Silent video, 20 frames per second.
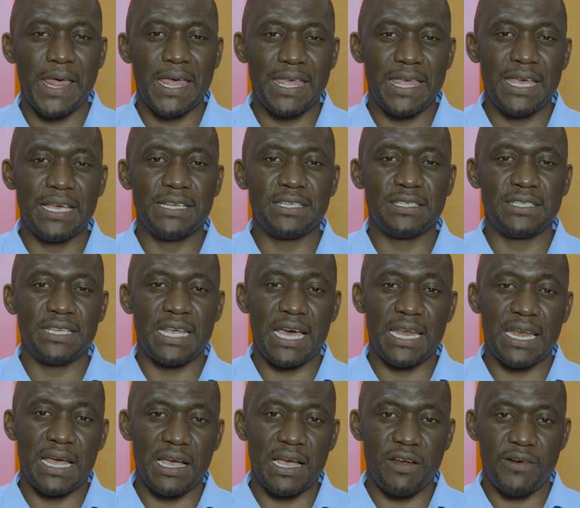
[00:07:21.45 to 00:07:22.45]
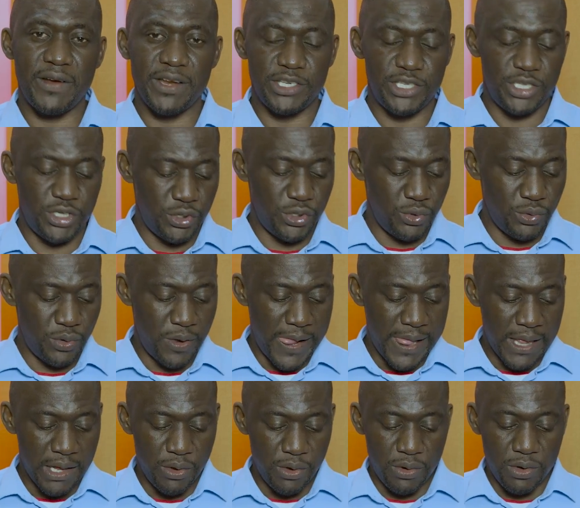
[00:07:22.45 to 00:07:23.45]
Yes, and I guarantee you,
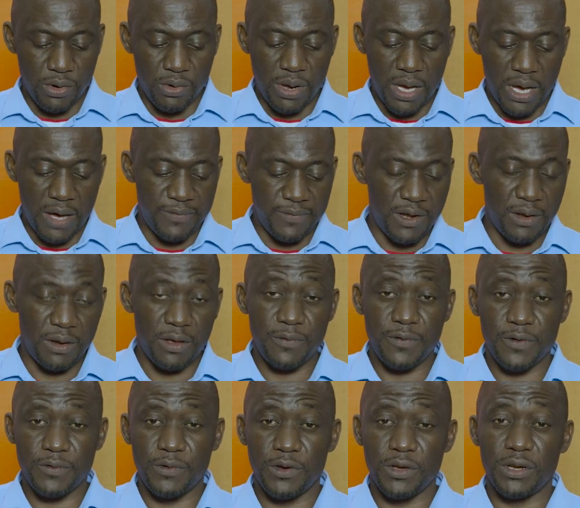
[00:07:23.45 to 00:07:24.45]
you're going to have the love of God.